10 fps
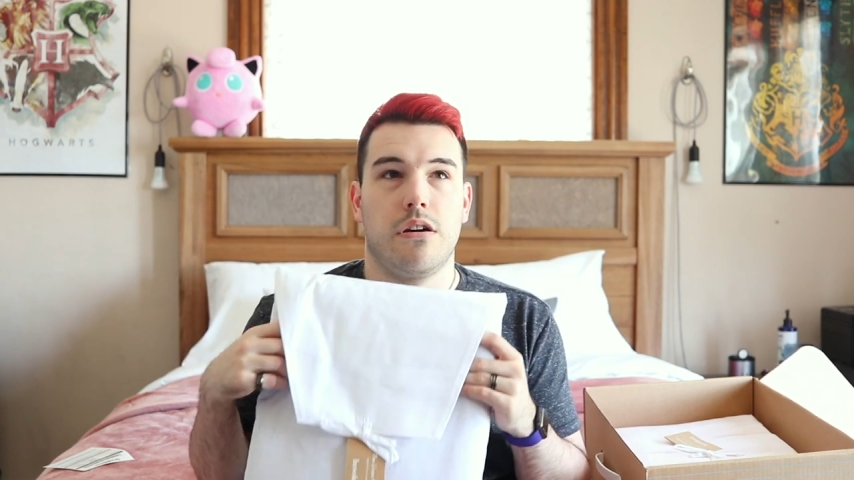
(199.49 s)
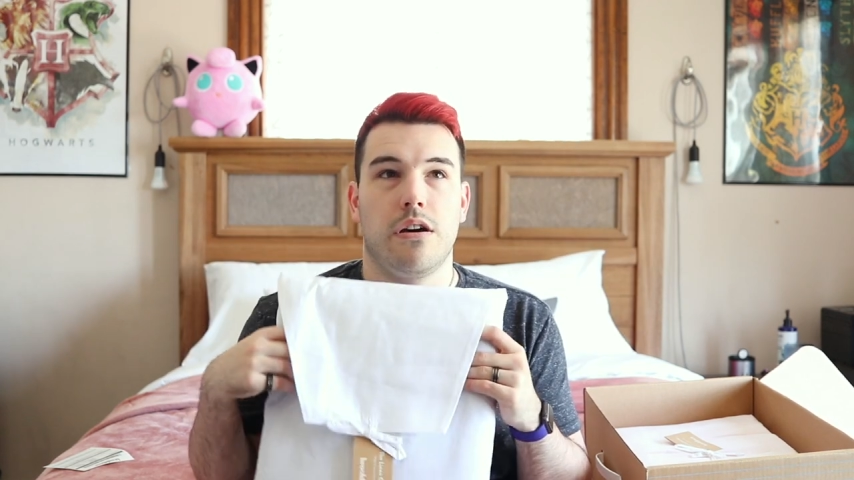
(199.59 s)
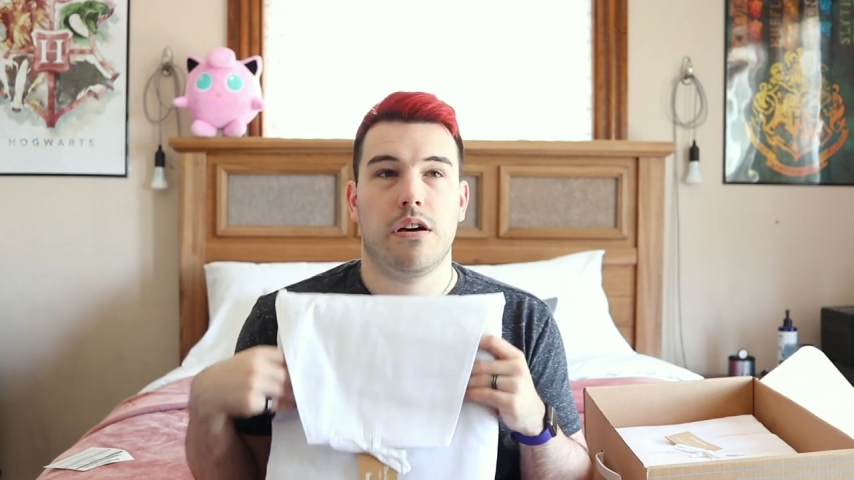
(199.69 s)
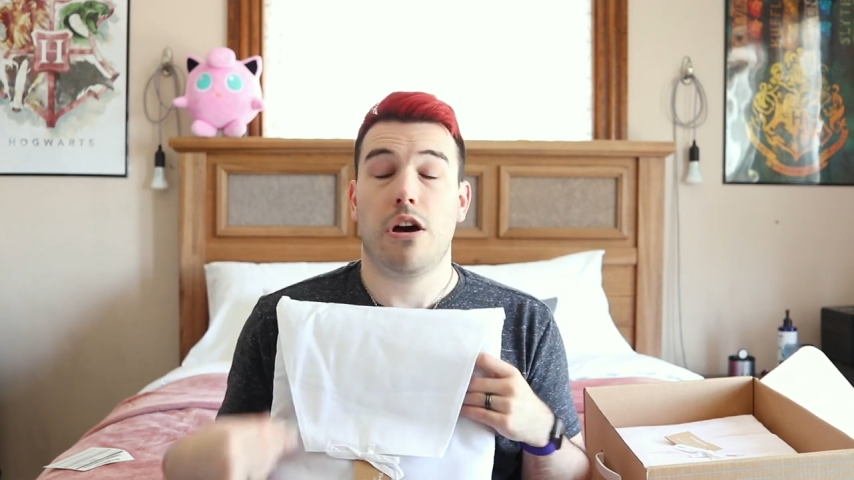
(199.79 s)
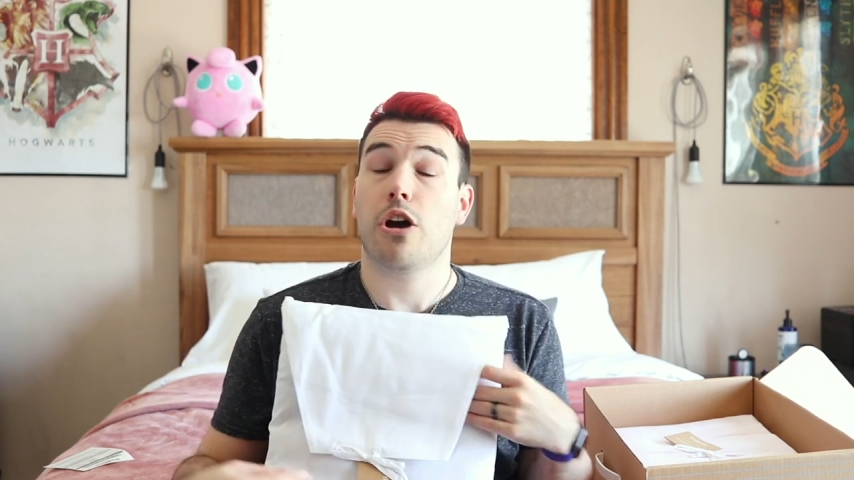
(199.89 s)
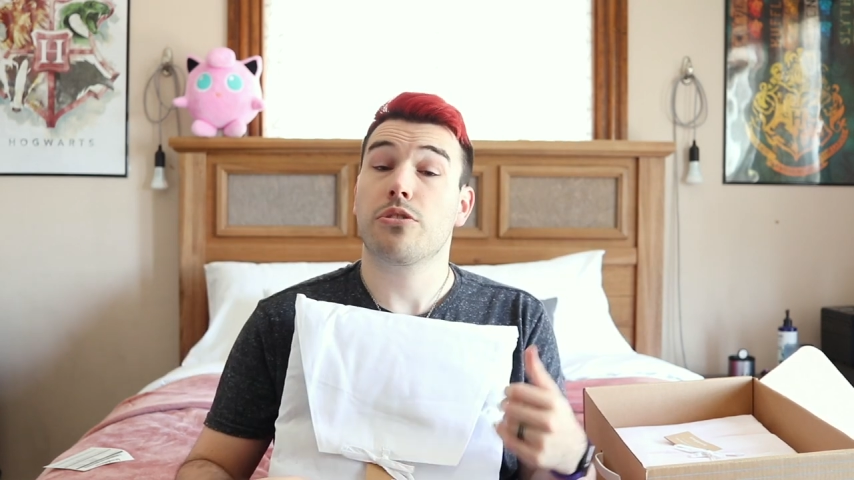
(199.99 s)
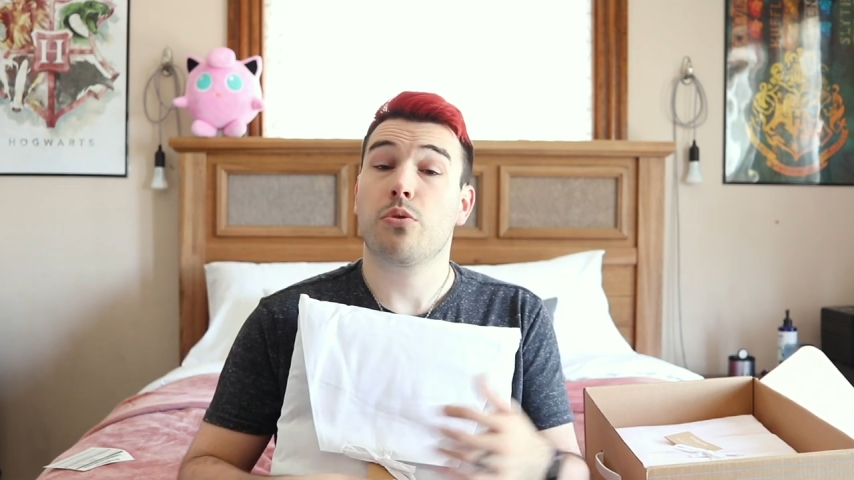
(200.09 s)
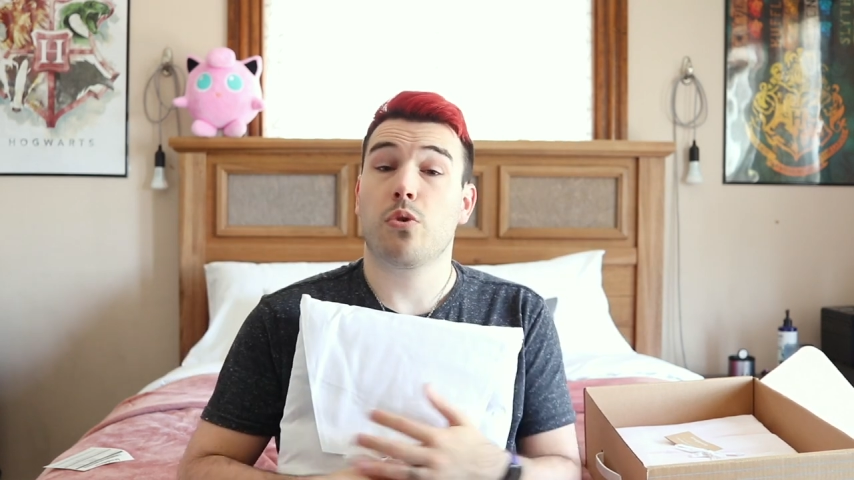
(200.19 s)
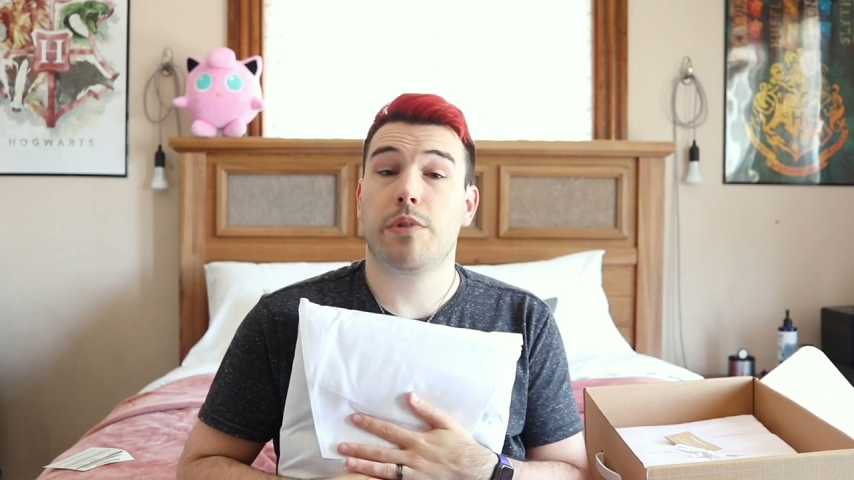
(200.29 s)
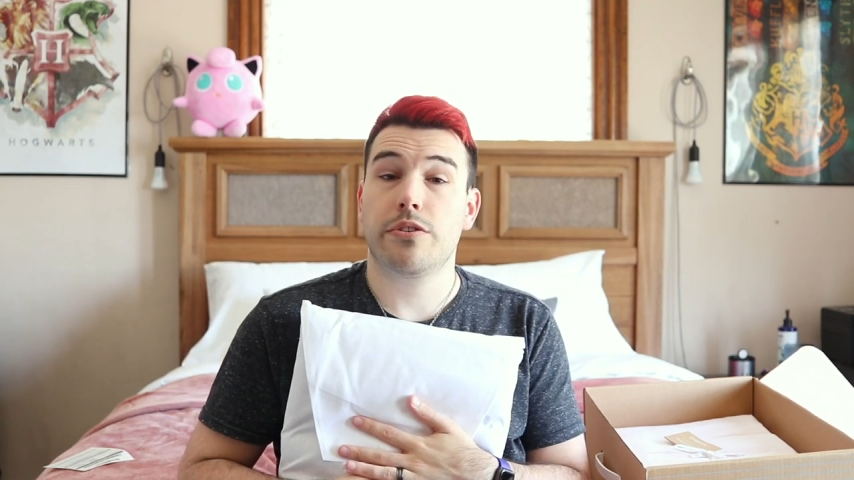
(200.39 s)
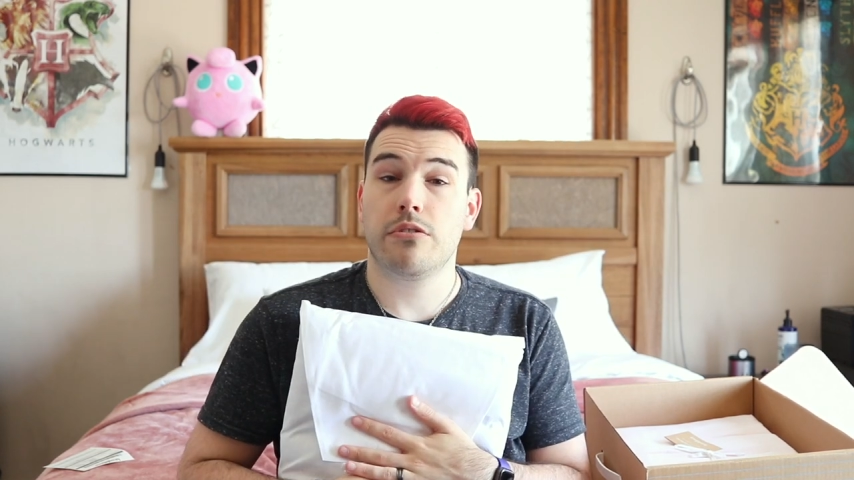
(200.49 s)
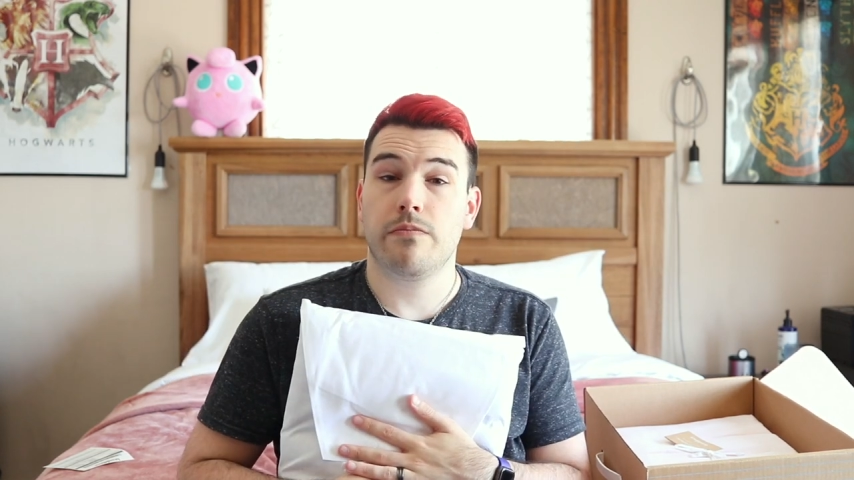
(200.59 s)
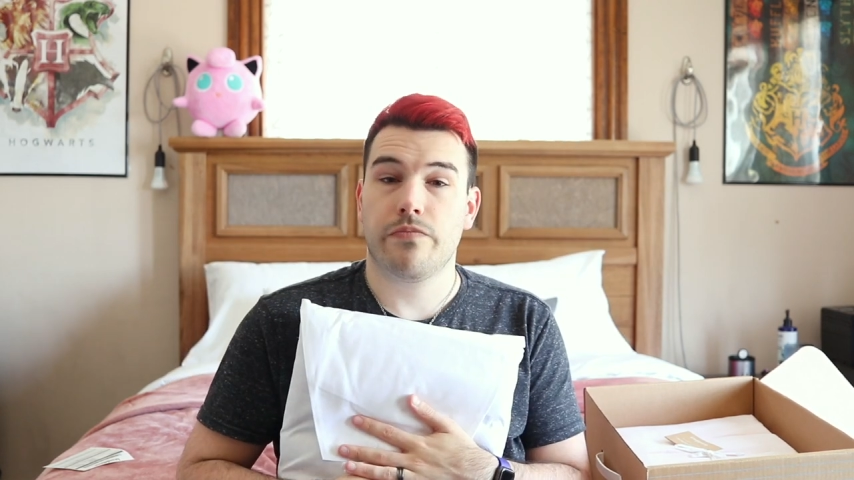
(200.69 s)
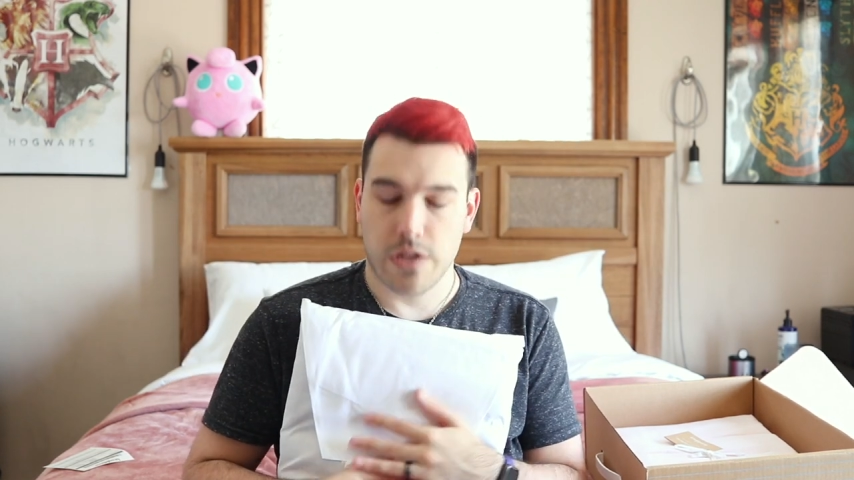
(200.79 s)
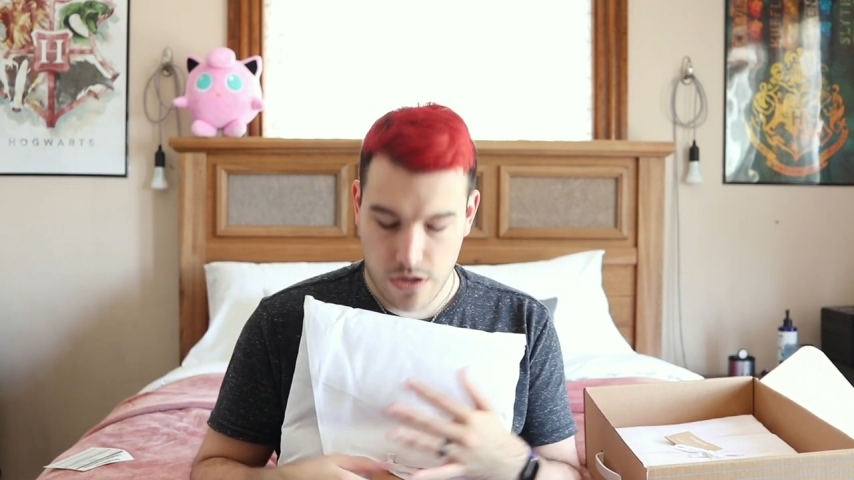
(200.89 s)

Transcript: uh, hardcore bundle,